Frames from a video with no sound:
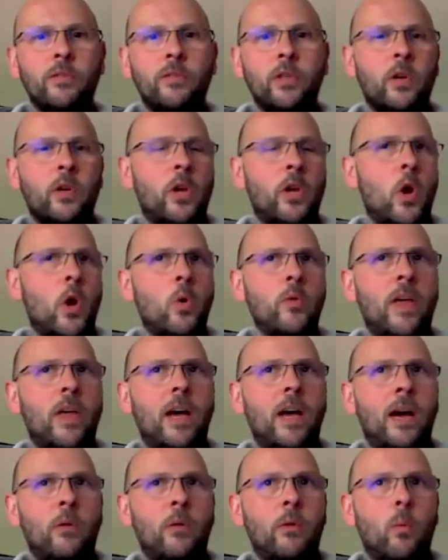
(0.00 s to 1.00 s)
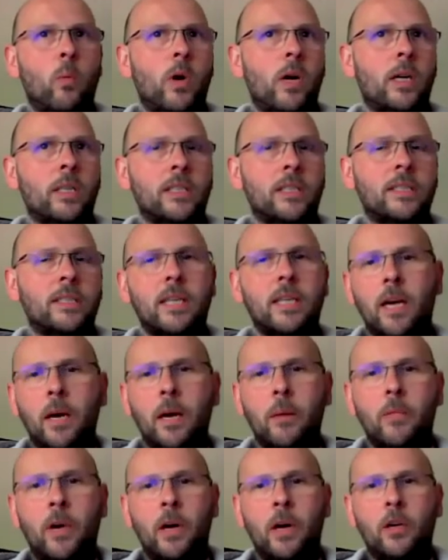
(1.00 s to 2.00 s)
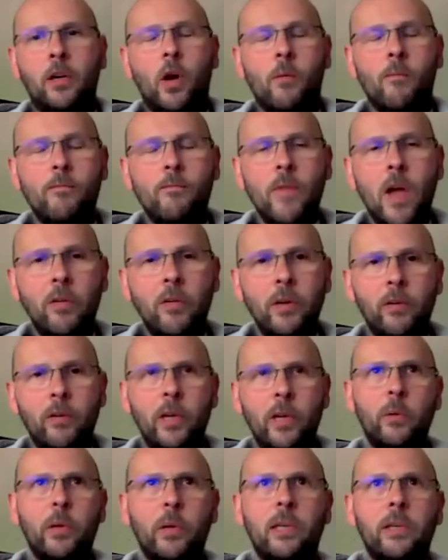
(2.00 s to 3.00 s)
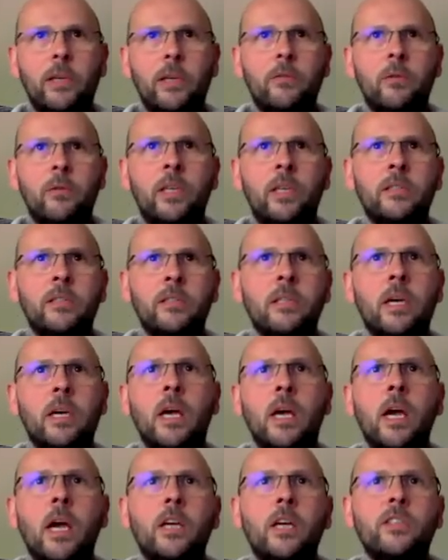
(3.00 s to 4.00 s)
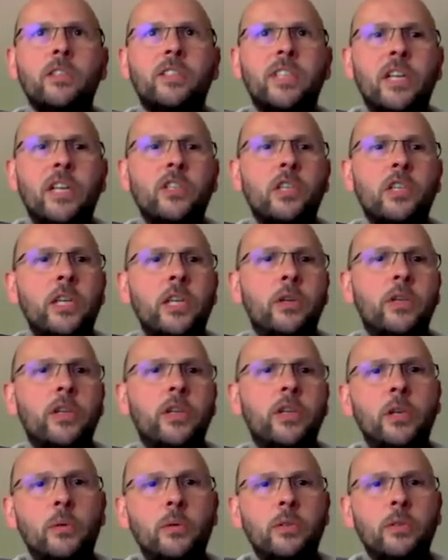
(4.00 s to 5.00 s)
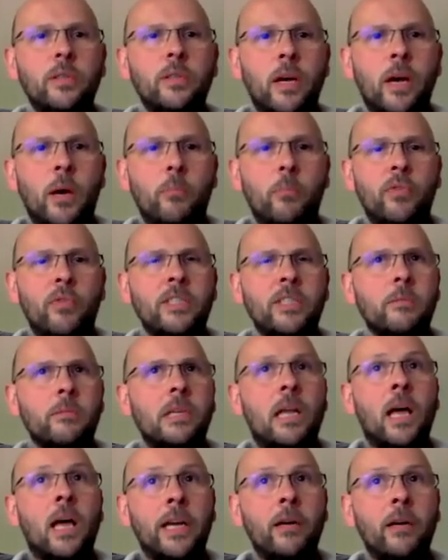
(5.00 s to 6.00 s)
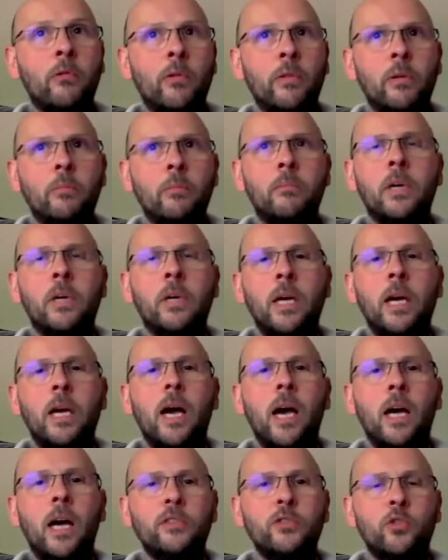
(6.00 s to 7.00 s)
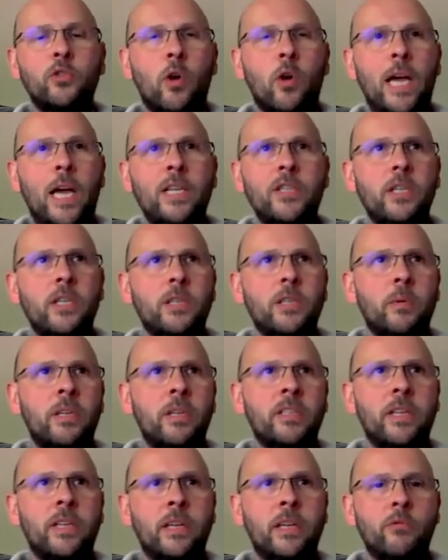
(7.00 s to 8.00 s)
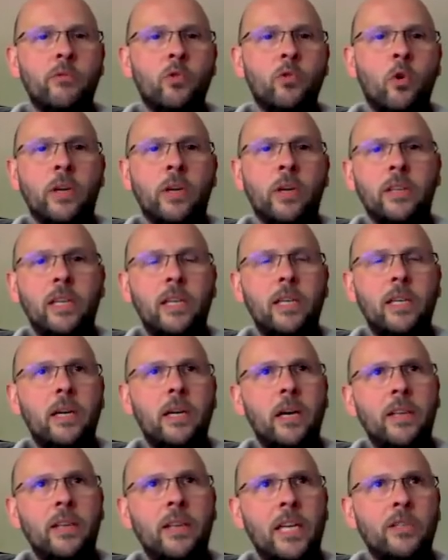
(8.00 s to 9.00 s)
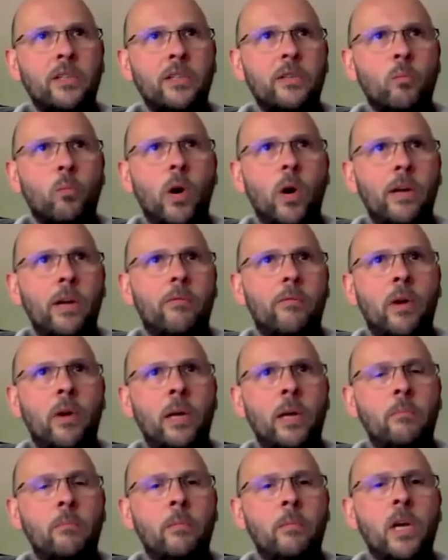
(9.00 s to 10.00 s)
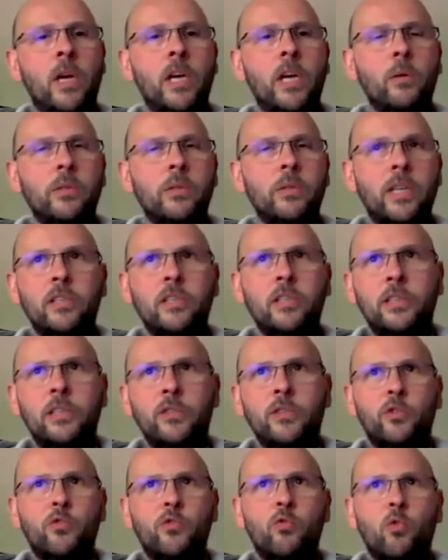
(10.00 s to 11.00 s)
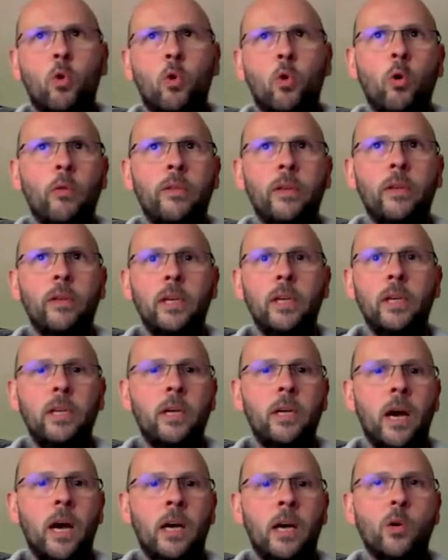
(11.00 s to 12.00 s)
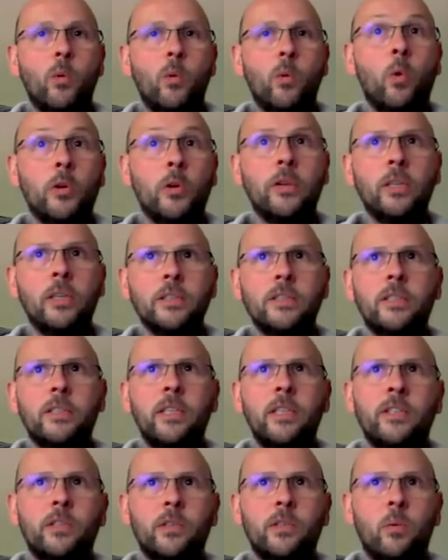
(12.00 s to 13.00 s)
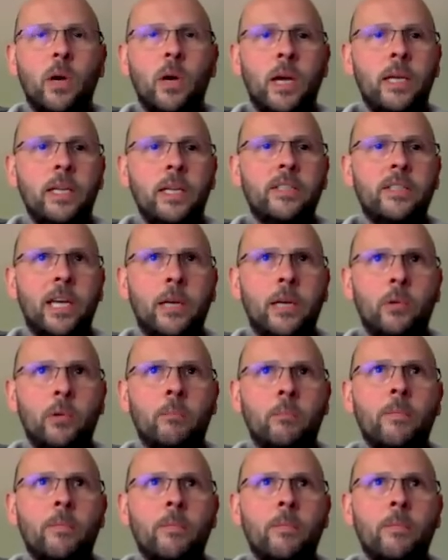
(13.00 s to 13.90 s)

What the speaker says: who don't know how that works, I'll go very, very quickly through this. So essentially, you can use Bresnan's line algorithm to draw edges, but instead of drawing the edges in wireframe, you essentially just draw the coordinates into a table.